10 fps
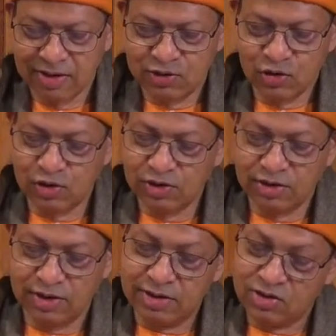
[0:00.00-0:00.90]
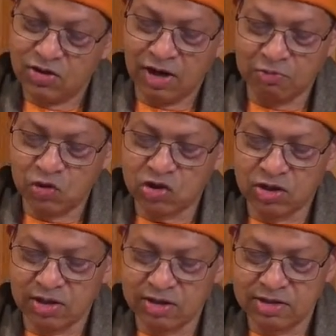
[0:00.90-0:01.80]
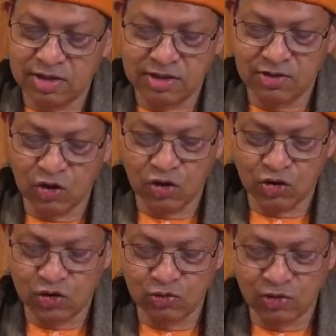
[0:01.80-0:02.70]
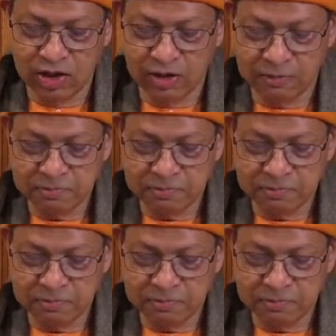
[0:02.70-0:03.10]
So Sri Ramakrishna says, no, don't worry.